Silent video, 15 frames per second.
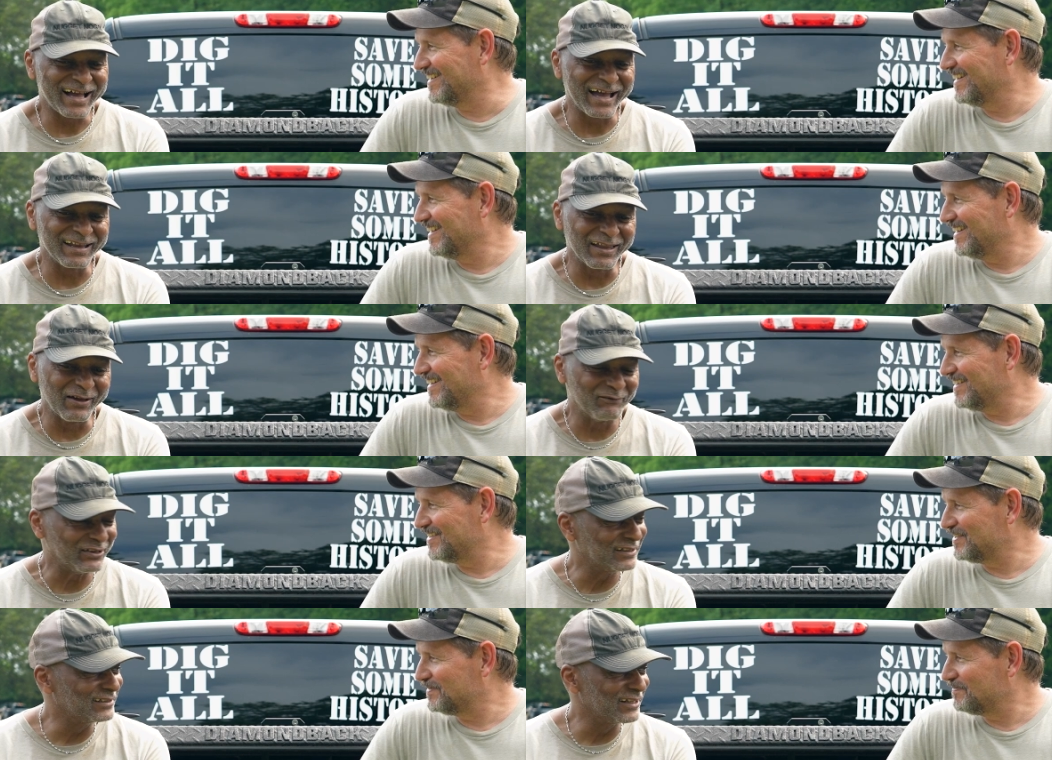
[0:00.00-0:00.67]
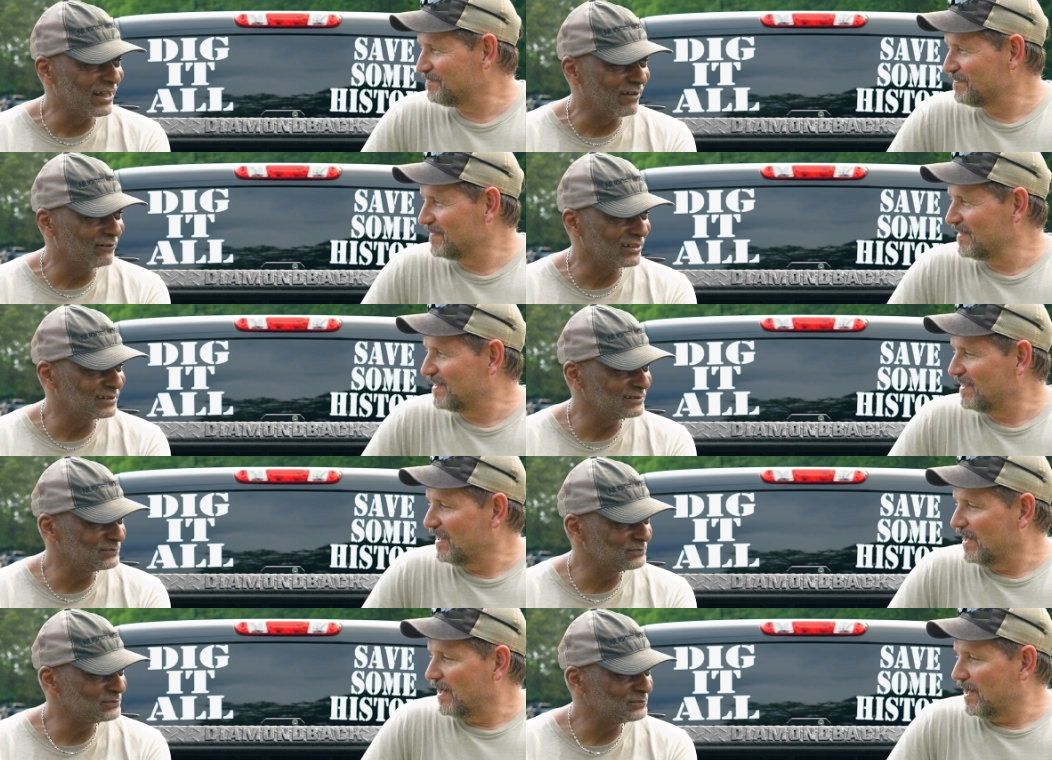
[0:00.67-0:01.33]
Speaker 1: I love it, love it.
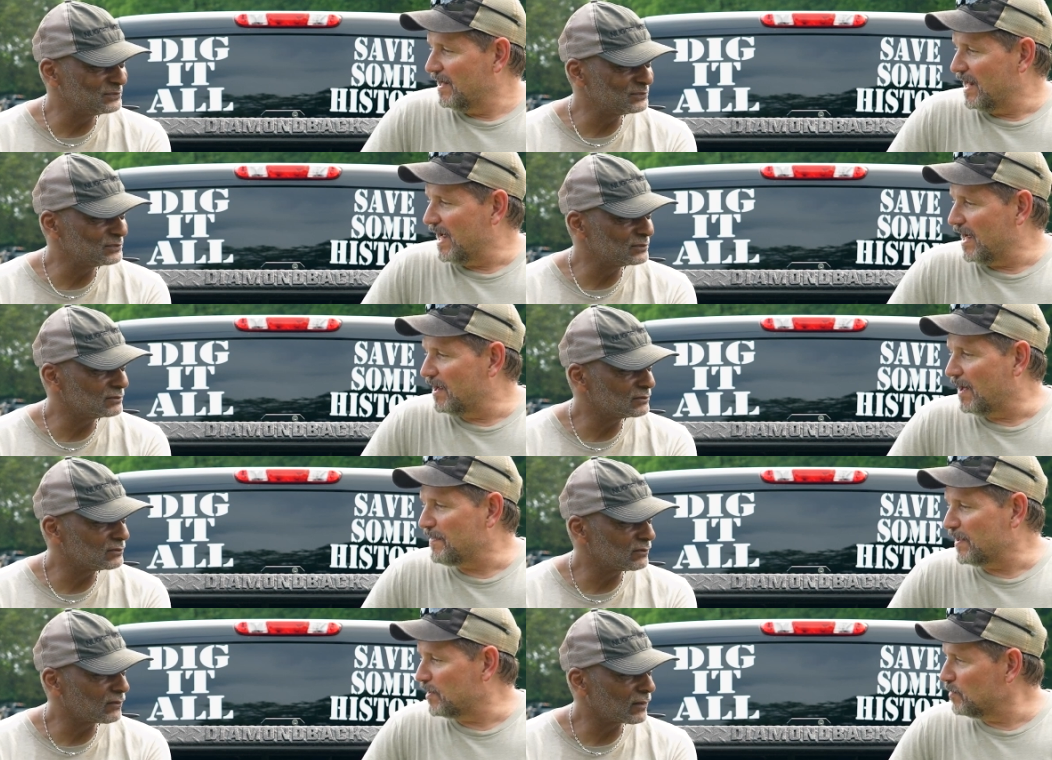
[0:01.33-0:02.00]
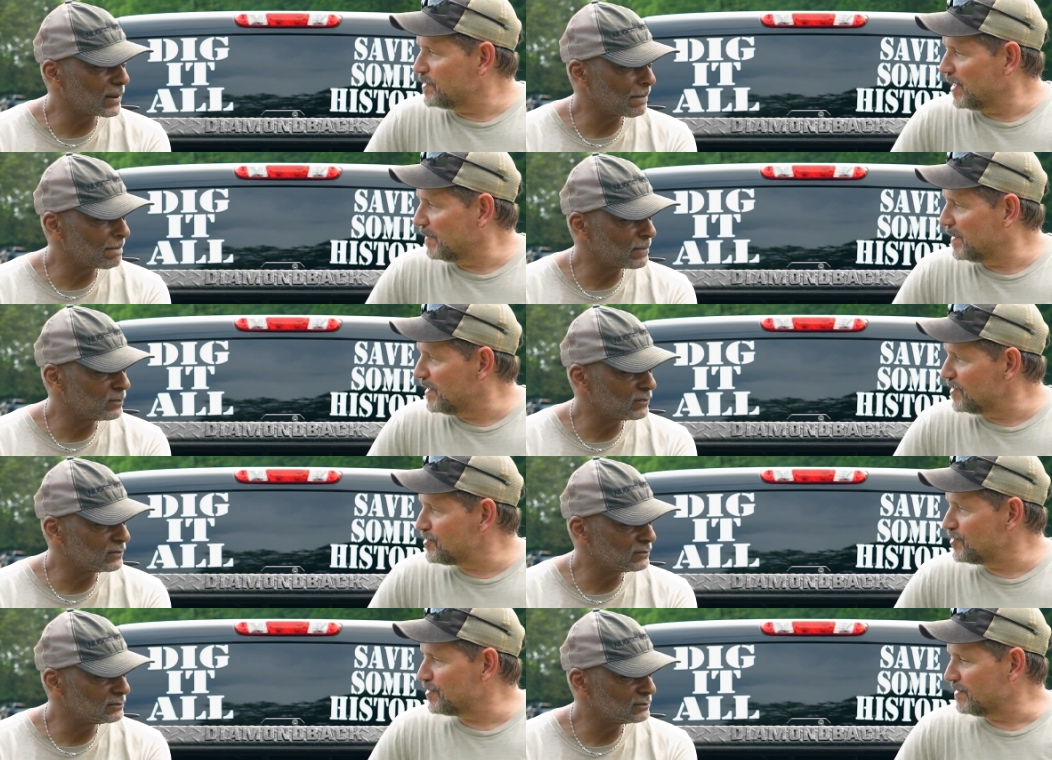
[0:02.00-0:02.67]
Now, I think you were telling me
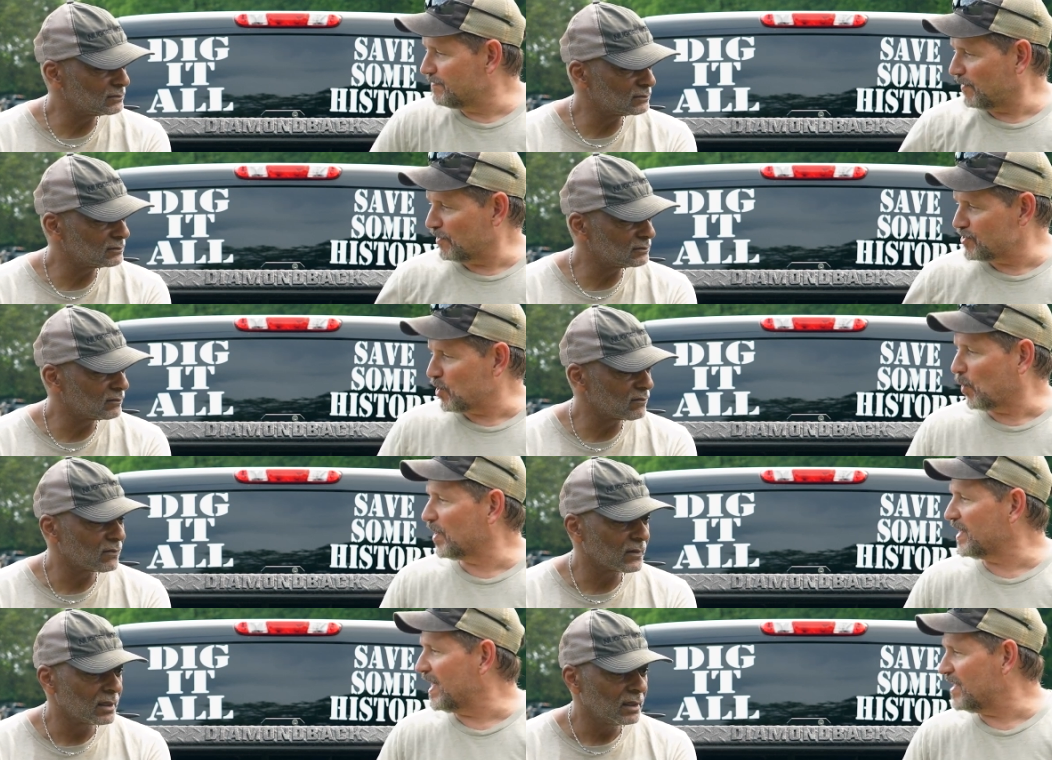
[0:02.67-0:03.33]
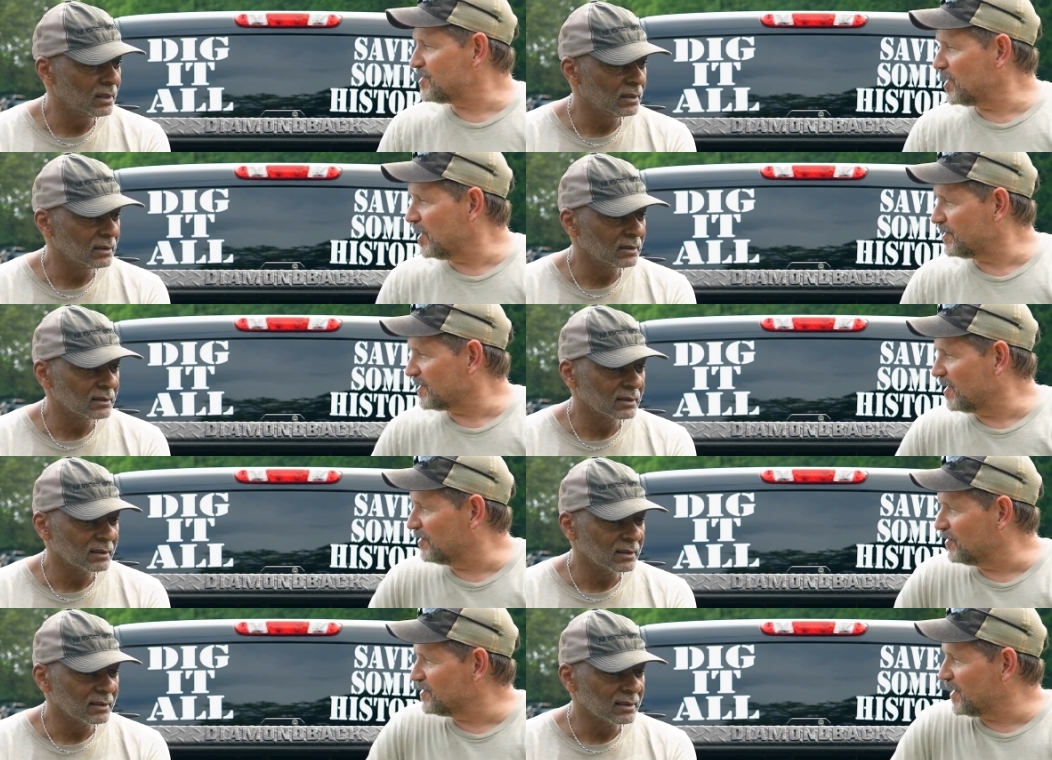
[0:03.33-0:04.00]
this is your first organized hunt to
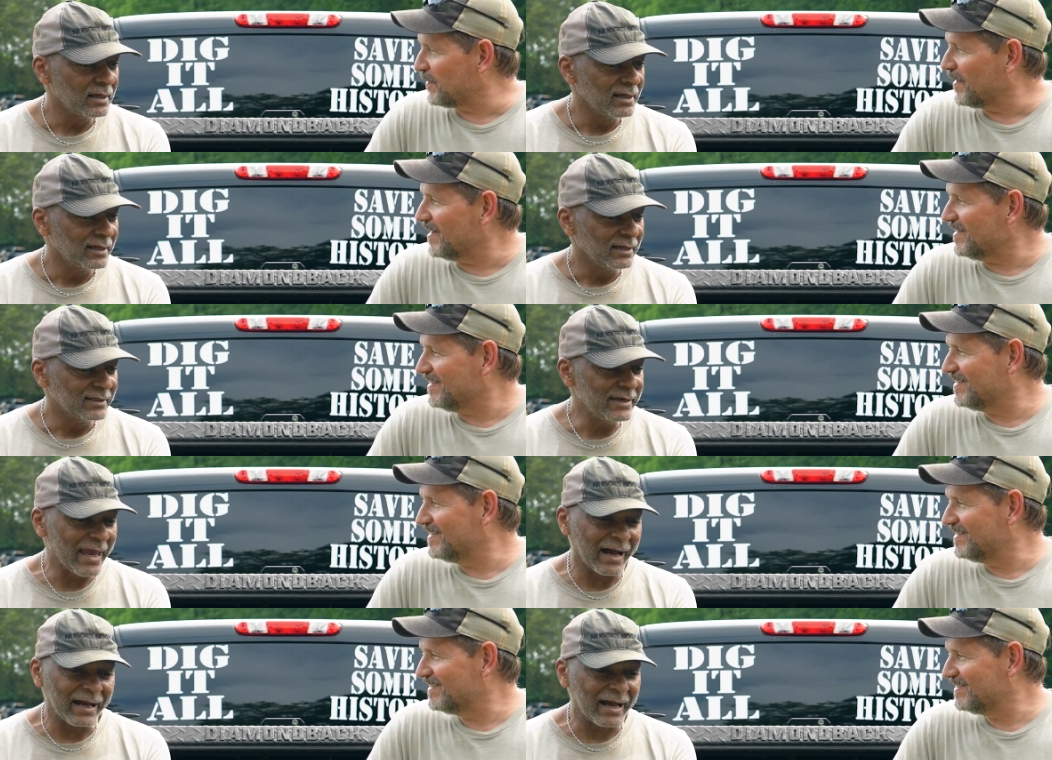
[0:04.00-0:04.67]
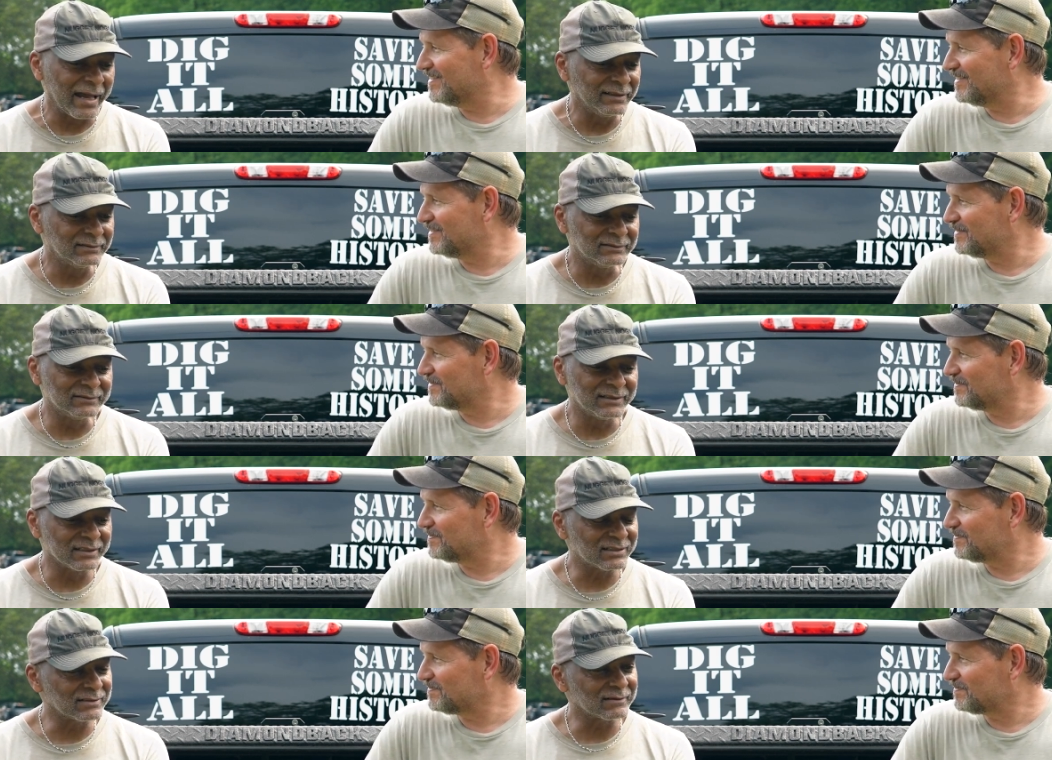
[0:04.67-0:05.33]
go to, is that right?
Speaker 2: Yeah, I
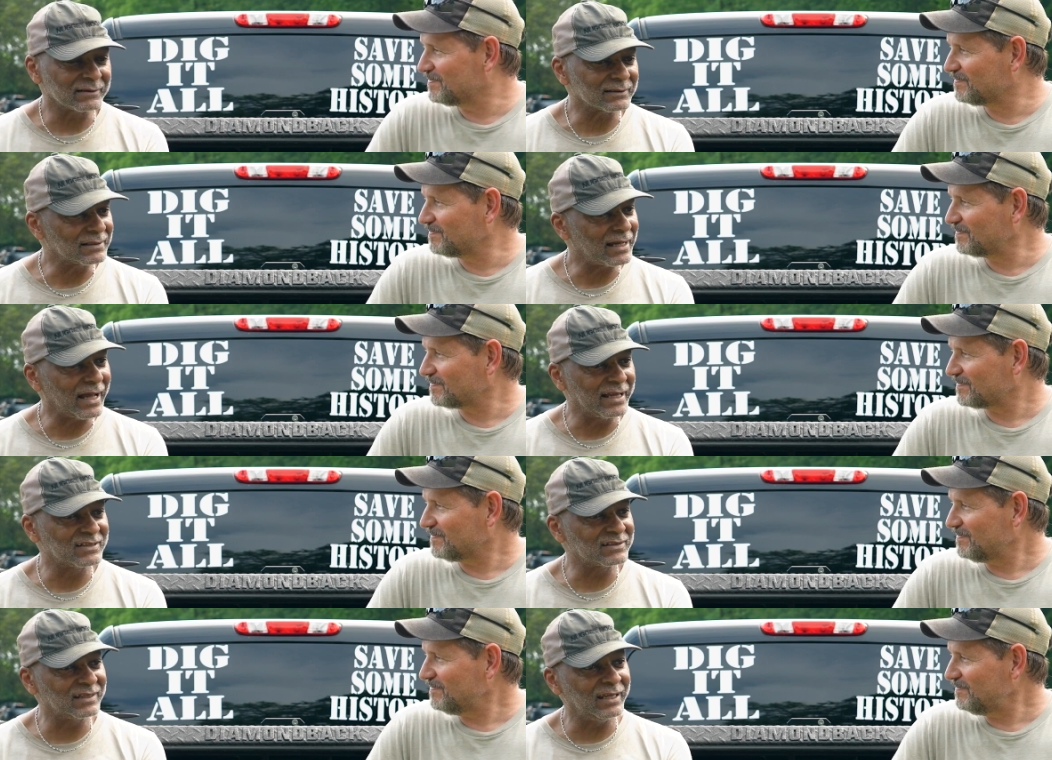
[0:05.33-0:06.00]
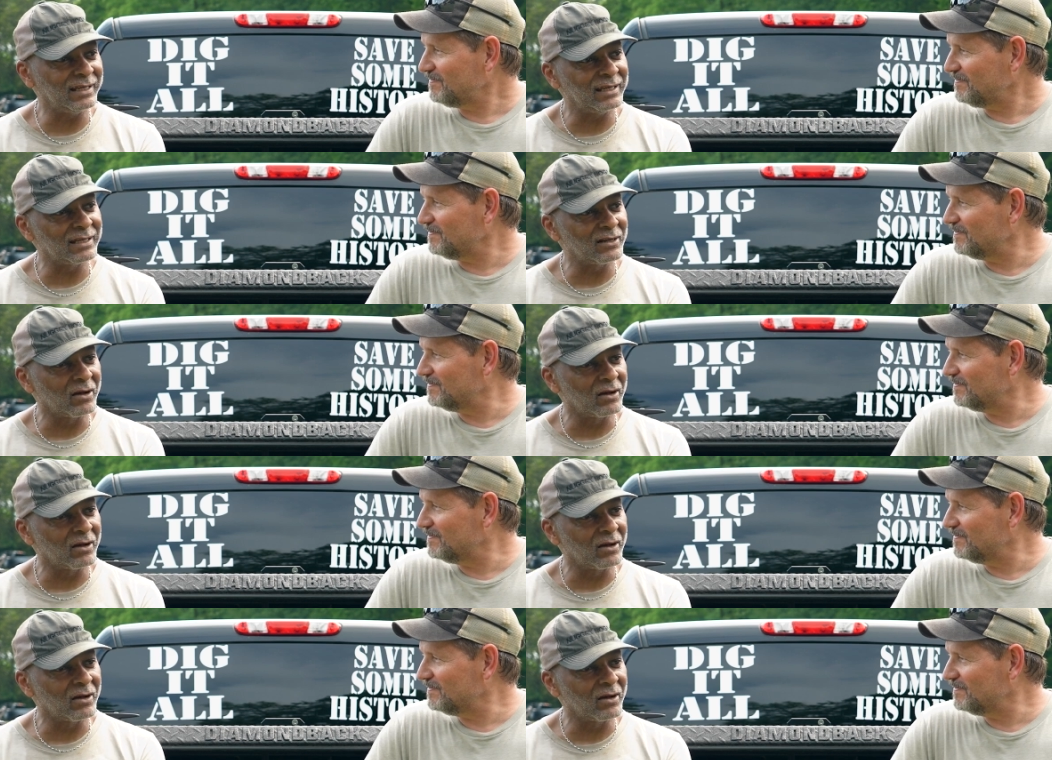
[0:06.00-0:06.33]
just, I seen it